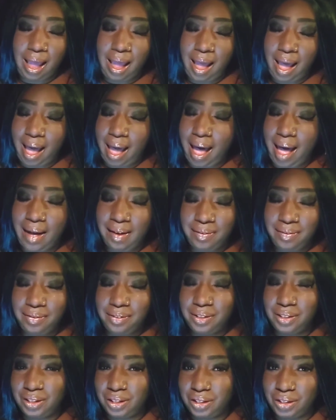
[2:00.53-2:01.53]
have
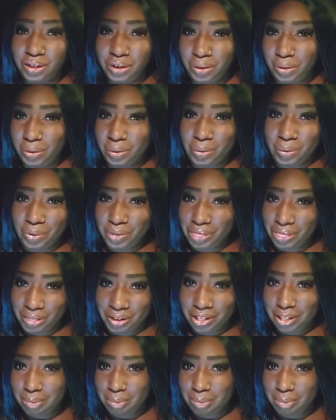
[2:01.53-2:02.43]
to do with this